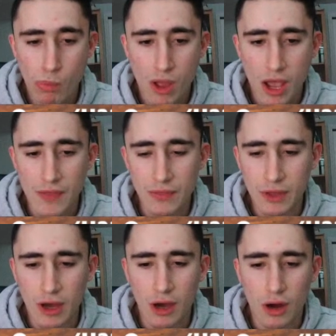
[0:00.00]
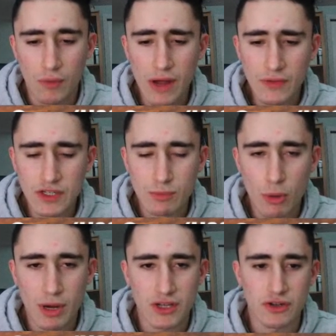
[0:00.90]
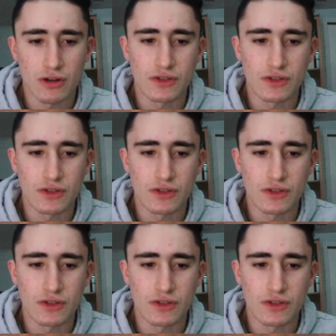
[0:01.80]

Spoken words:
And around this moment, I started